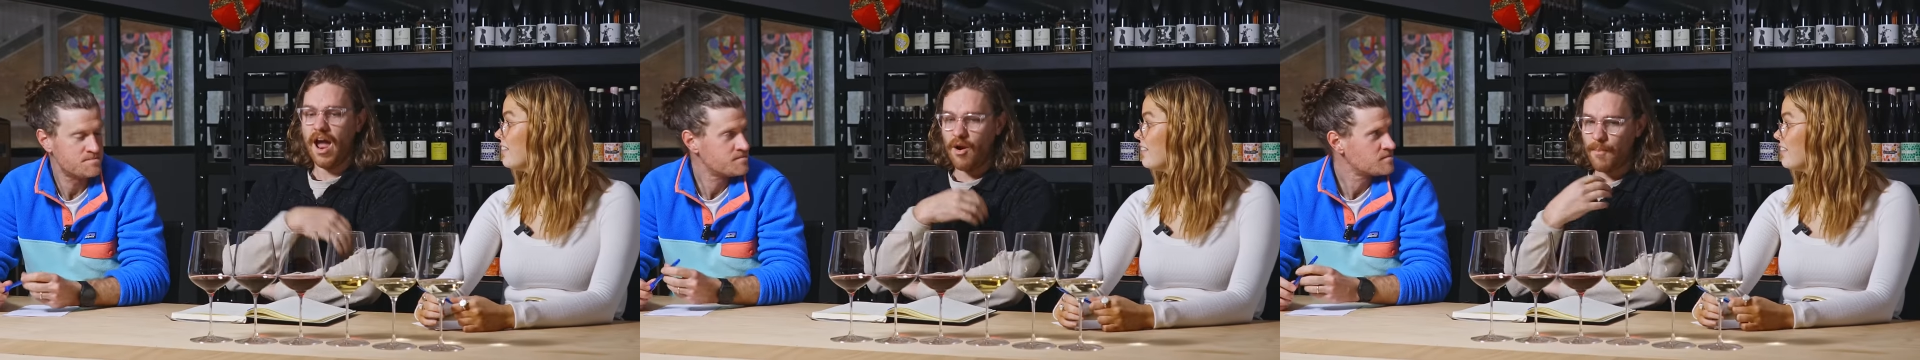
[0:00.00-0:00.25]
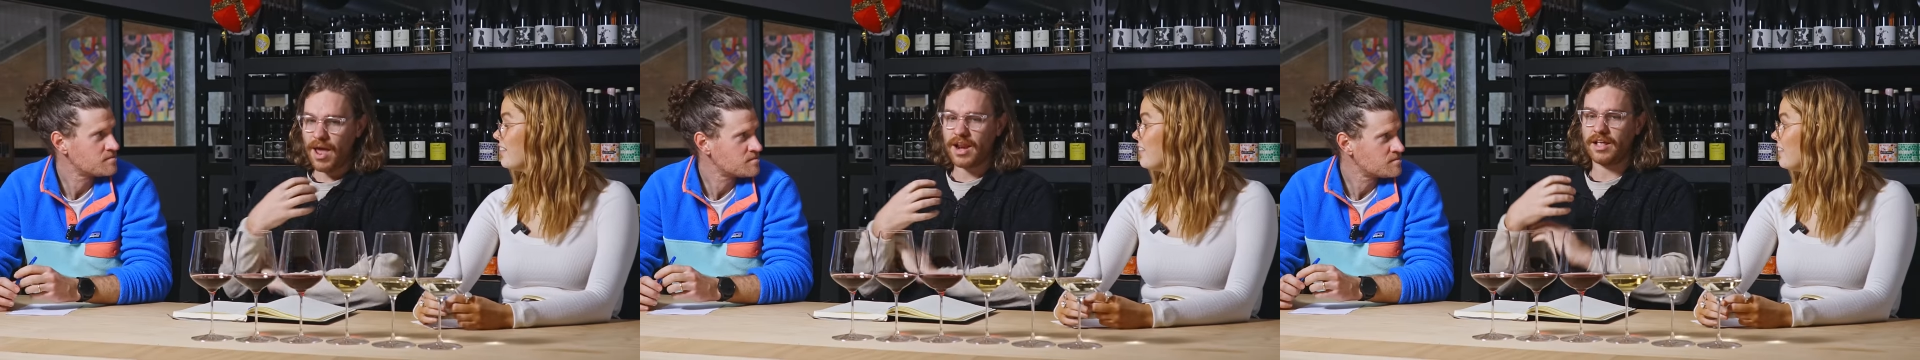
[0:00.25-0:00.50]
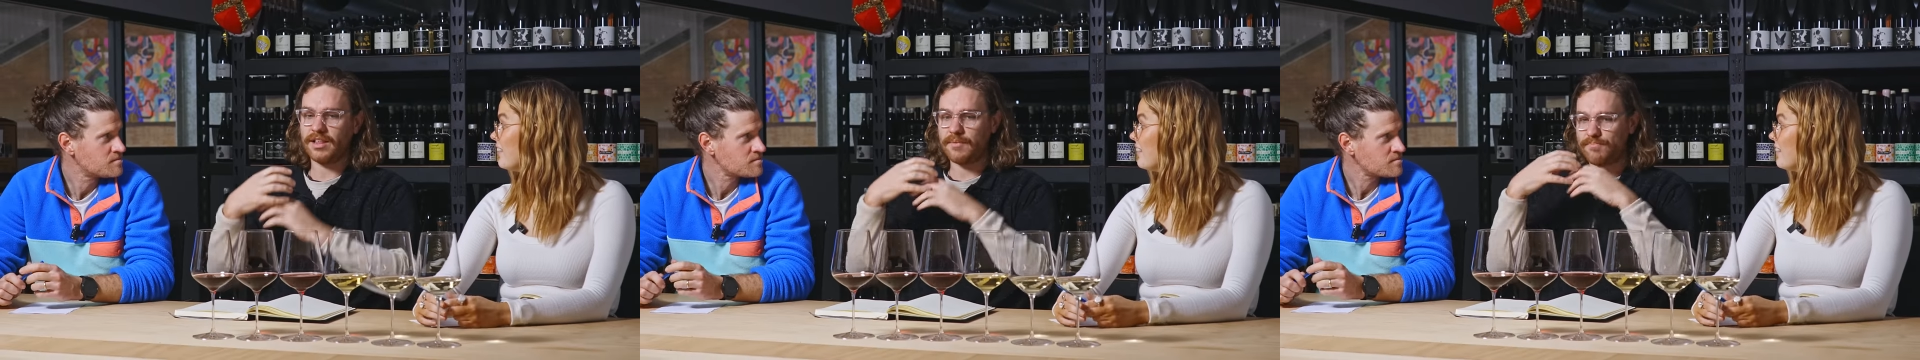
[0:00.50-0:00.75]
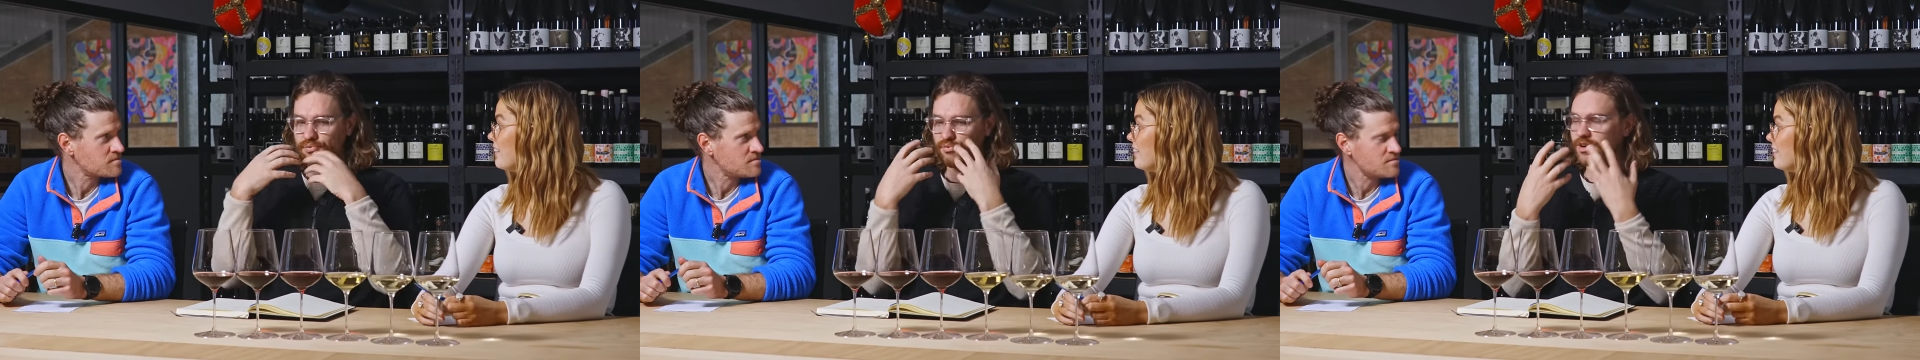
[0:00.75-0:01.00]

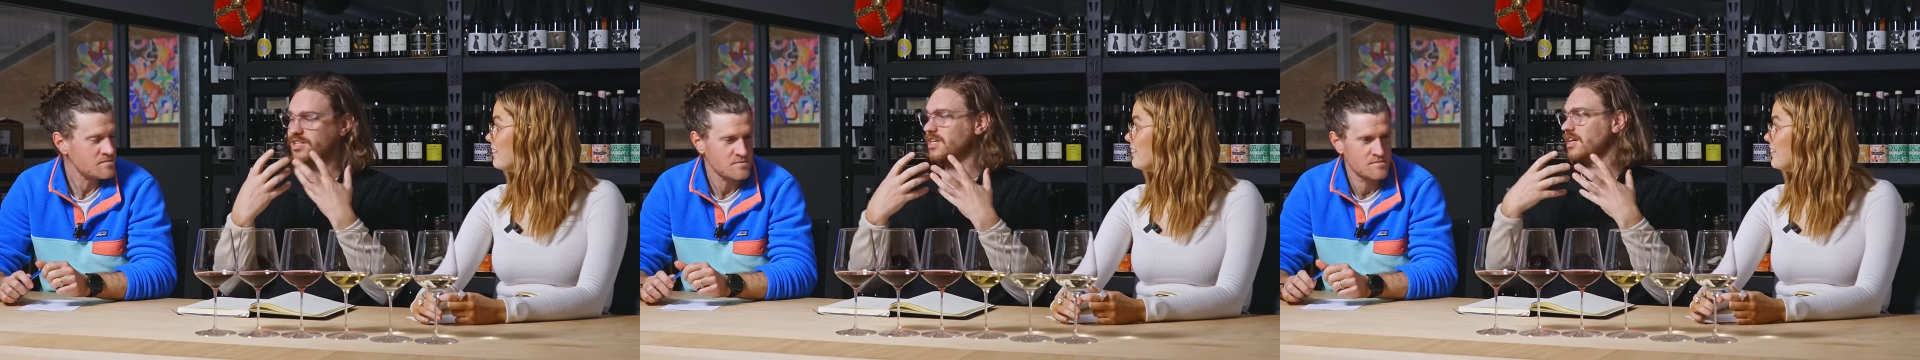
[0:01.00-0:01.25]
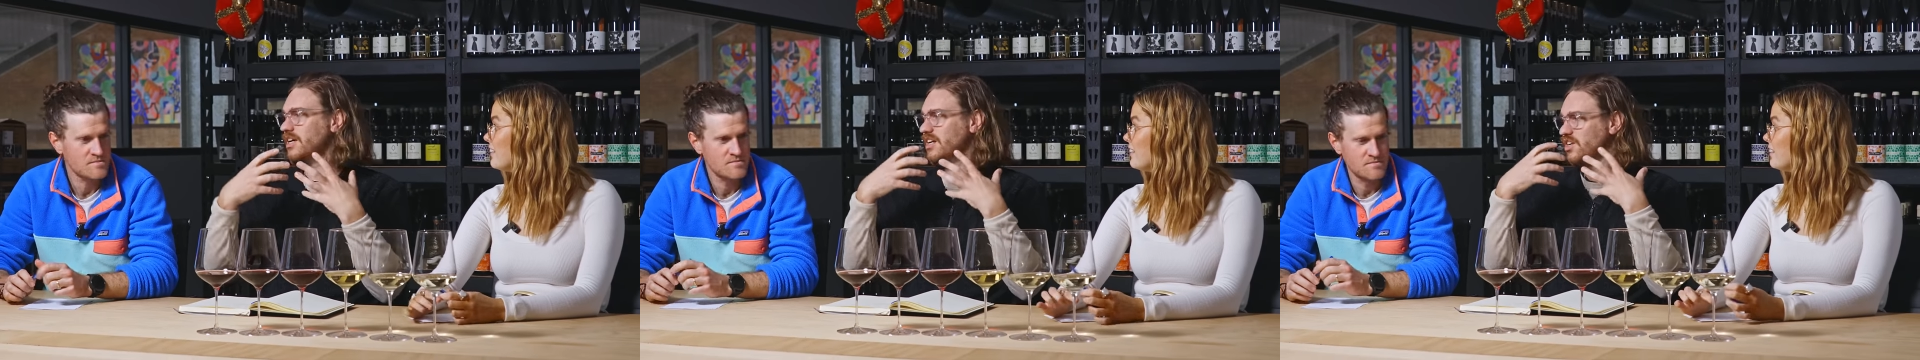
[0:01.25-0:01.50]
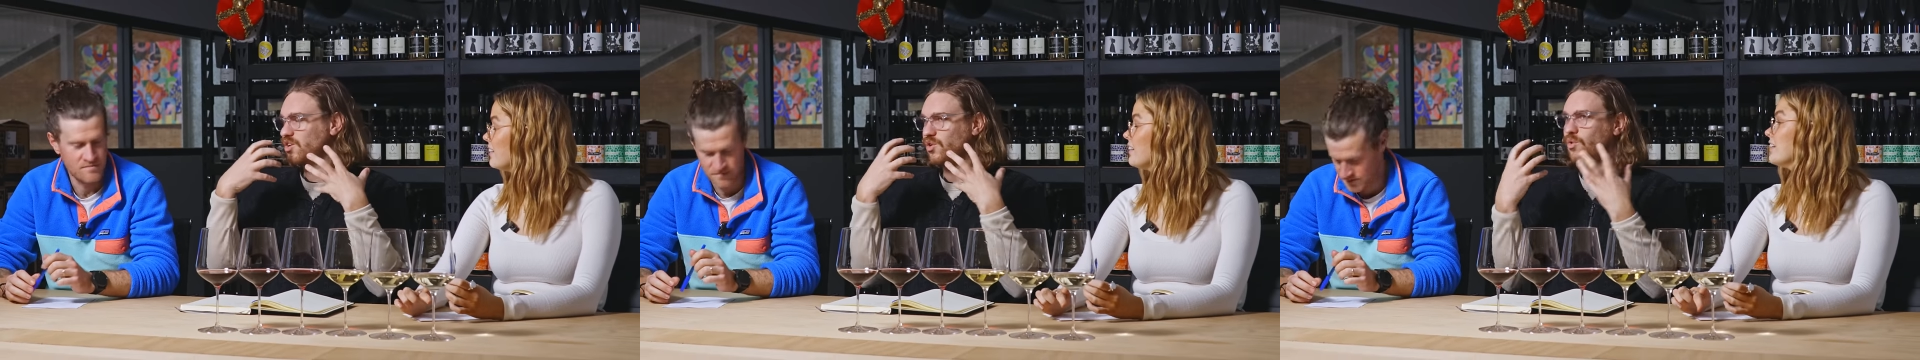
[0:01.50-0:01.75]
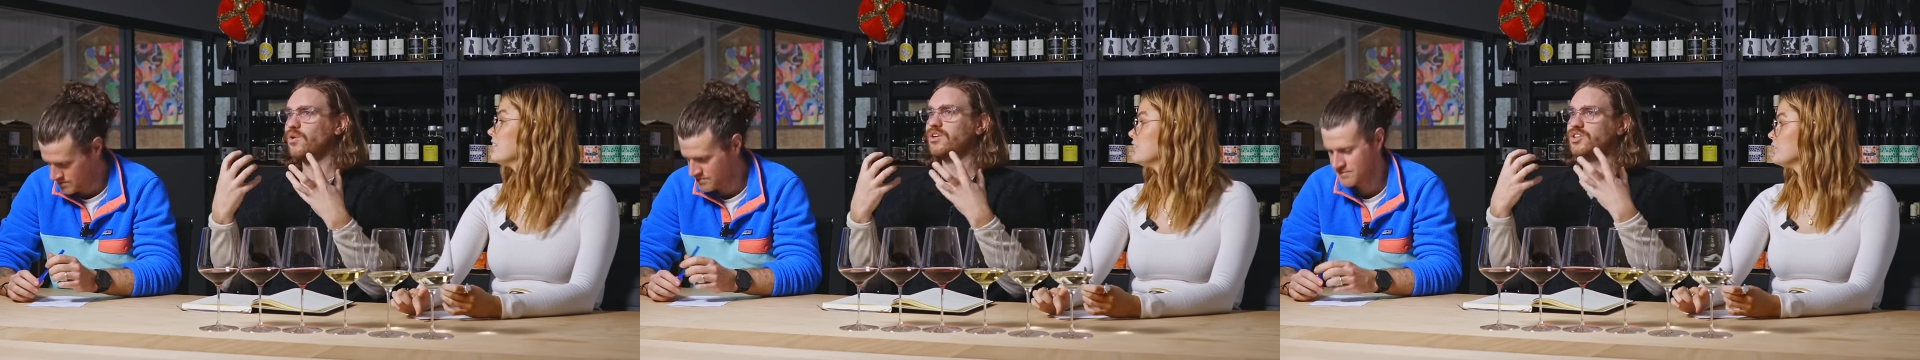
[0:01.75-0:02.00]
Speaker 1: Aromatically pretty
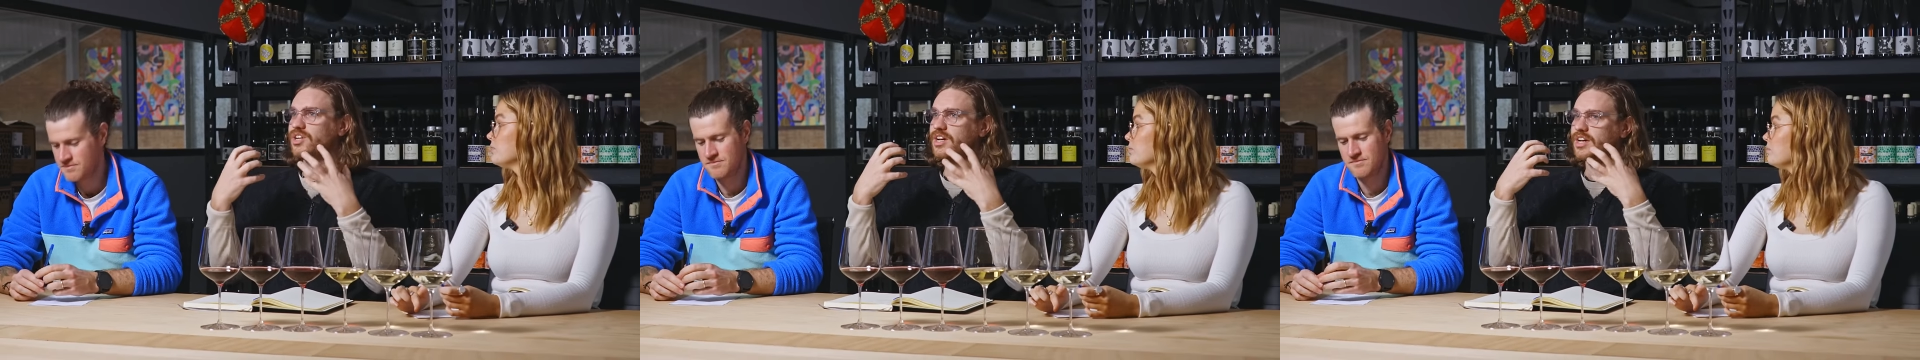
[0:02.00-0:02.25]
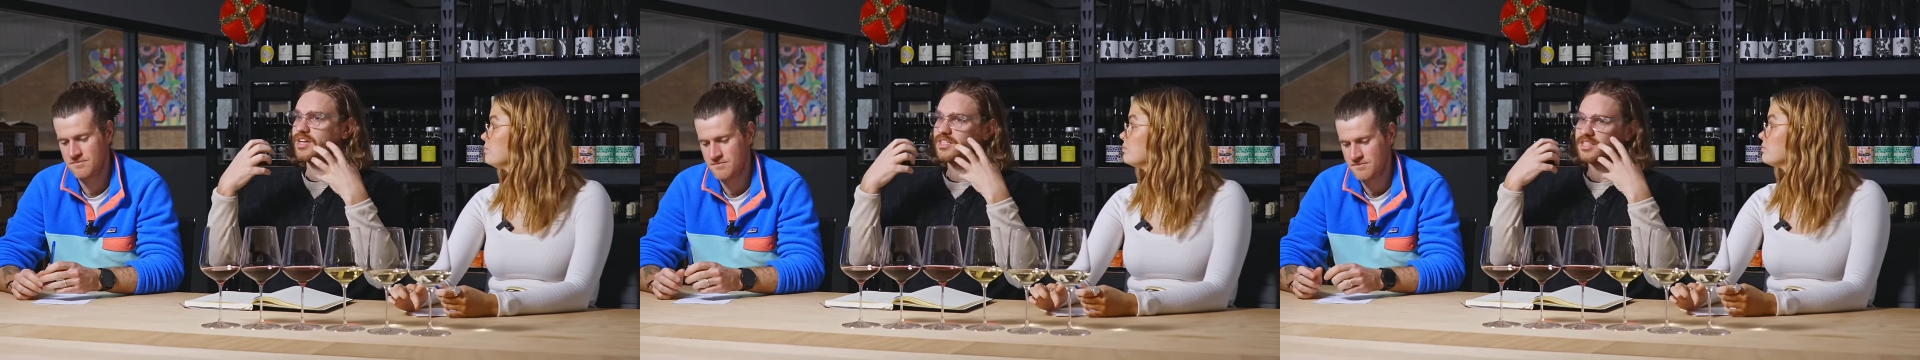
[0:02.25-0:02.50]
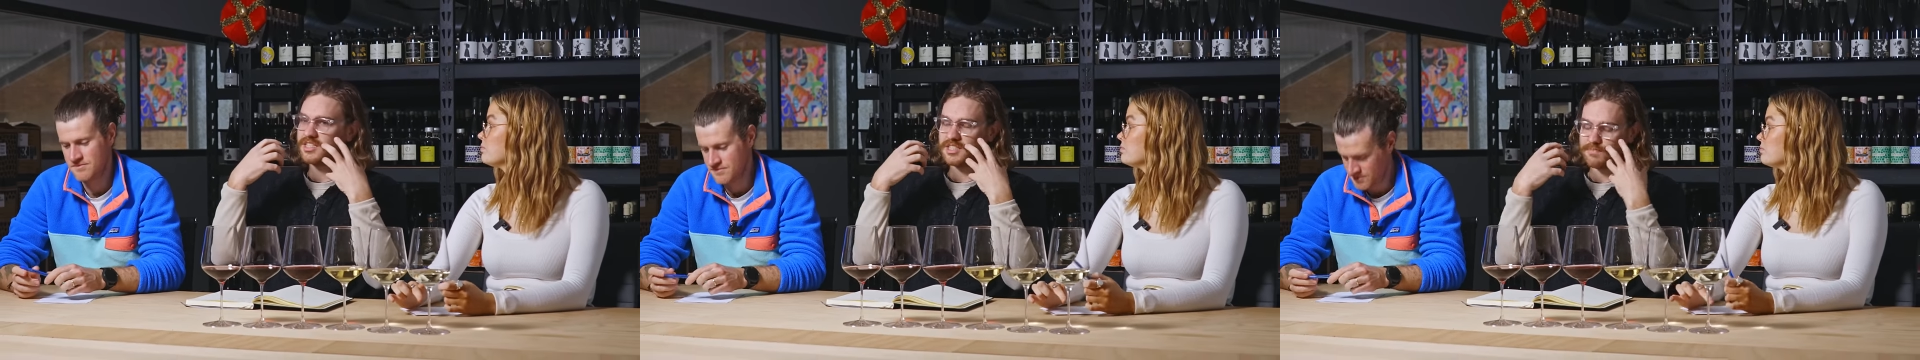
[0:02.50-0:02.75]
and gorgeous and